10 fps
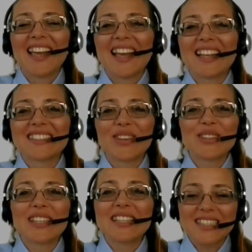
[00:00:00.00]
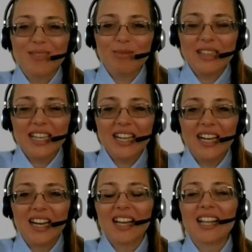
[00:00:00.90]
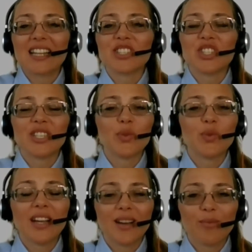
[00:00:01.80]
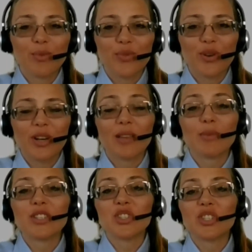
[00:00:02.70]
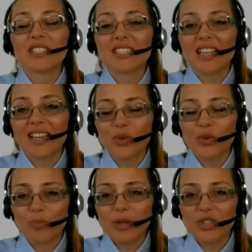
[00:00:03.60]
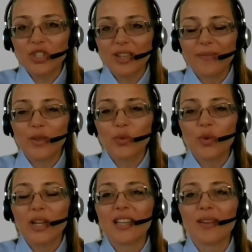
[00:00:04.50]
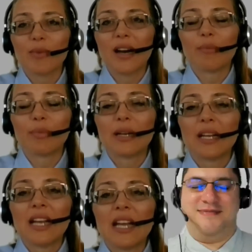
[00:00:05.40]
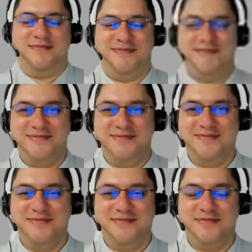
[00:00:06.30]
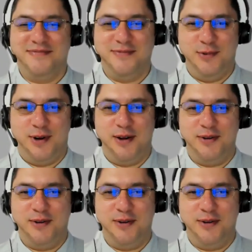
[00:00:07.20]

and so they sleep in the car, and she wake up before him, and she decide to pinch him to wake him up and he just punched wow.